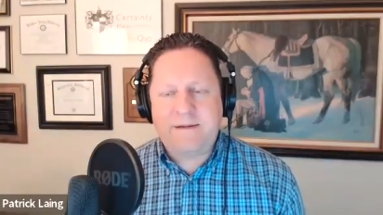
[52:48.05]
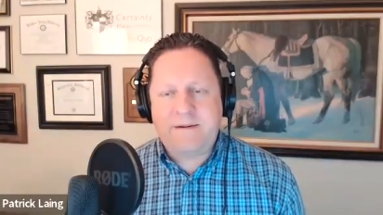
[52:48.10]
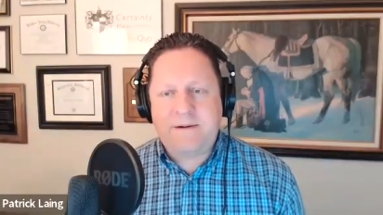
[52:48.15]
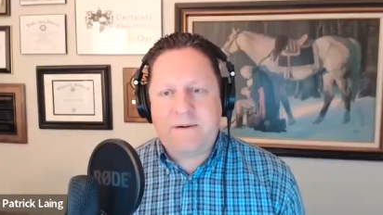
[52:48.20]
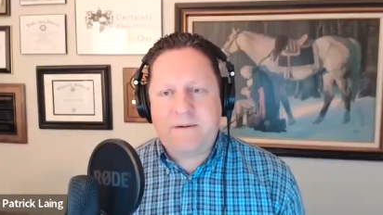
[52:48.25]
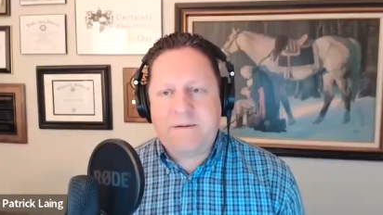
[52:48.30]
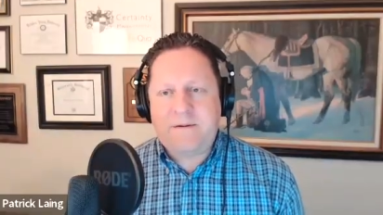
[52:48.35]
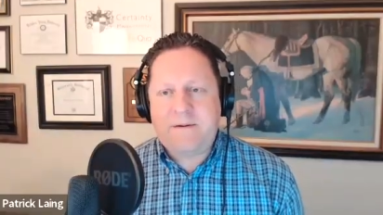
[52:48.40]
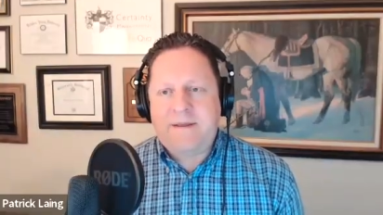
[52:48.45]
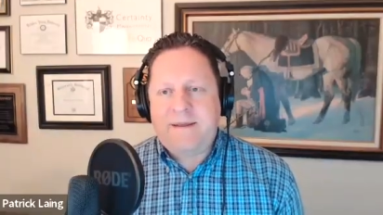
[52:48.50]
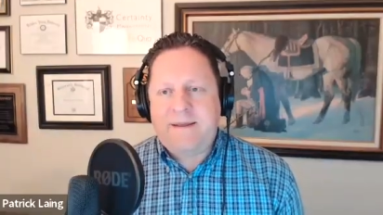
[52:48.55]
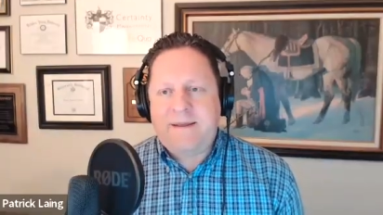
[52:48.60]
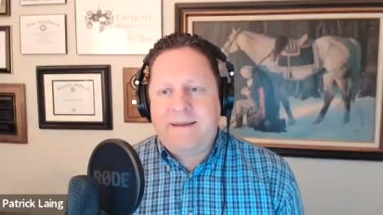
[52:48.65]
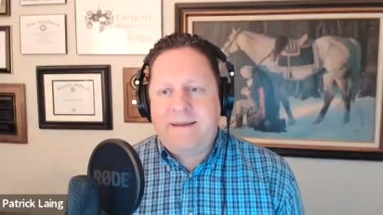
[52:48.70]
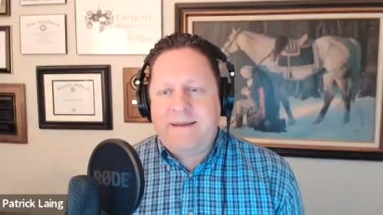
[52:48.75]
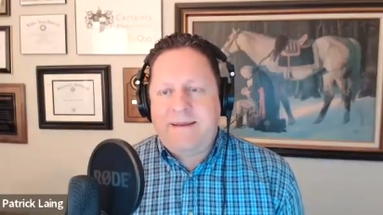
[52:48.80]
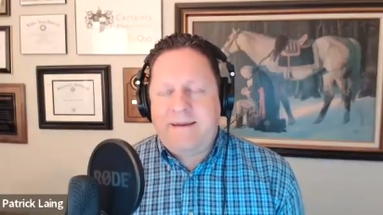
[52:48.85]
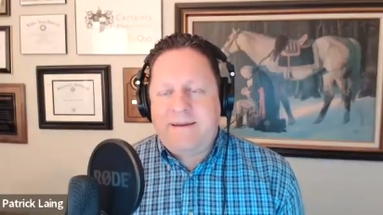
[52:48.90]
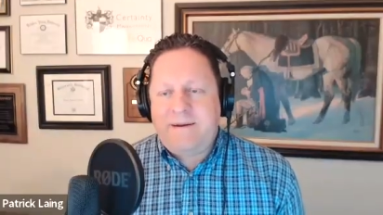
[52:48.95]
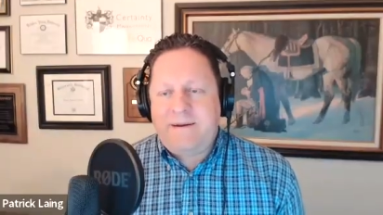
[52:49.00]

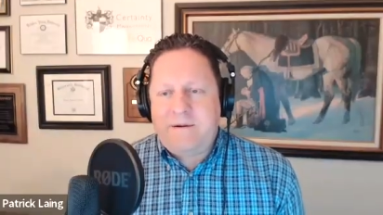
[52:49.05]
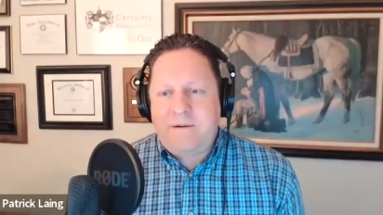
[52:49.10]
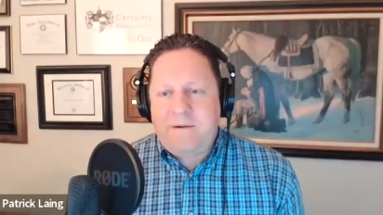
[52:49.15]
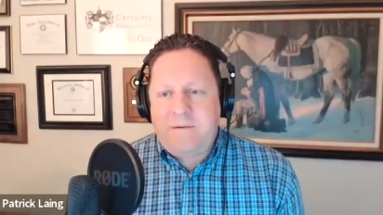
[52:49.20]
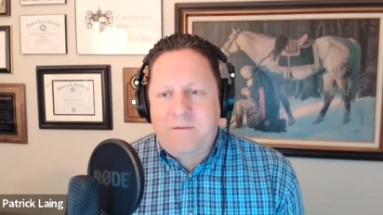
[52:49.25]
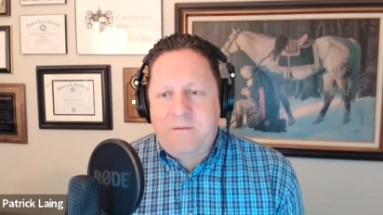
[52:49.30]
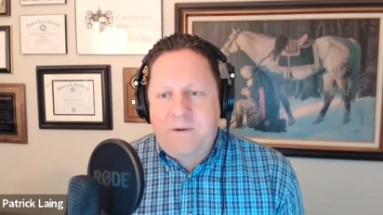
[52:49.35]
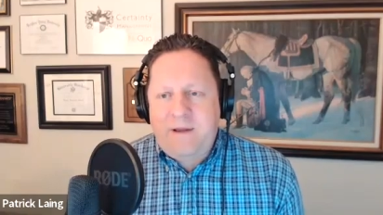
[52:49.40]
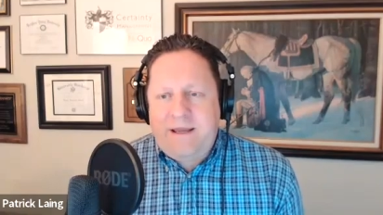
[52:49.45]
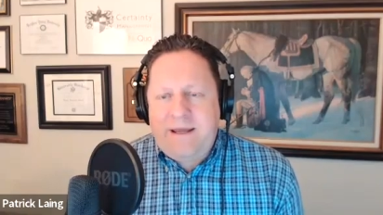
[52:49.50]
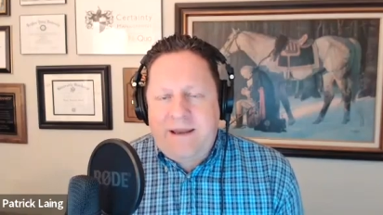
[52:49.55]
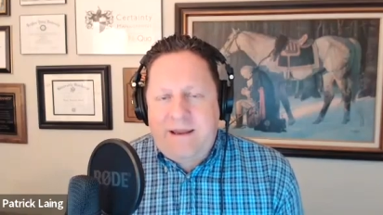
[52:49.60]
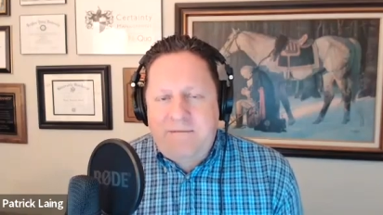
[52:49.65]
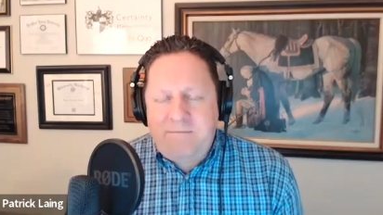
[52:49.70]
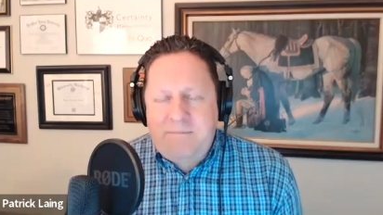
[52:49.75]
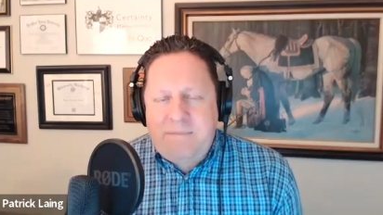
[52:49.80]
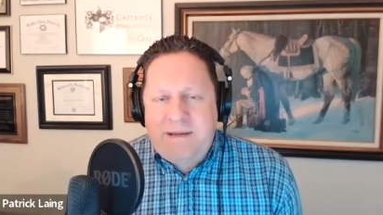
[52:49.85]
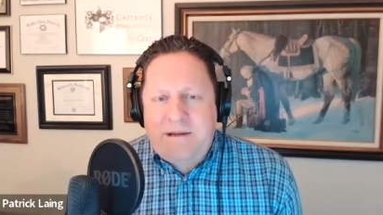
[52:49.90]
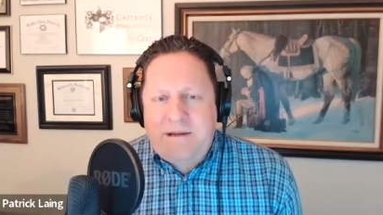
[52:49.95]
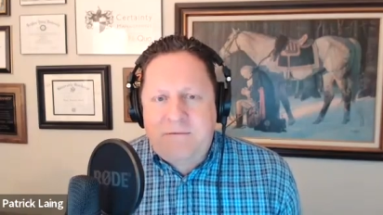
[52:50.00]
we can
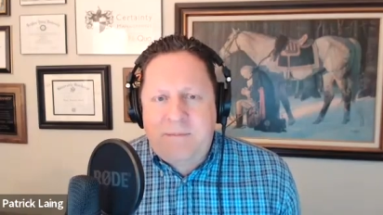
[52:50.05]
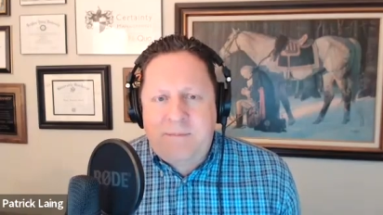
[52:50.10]
have big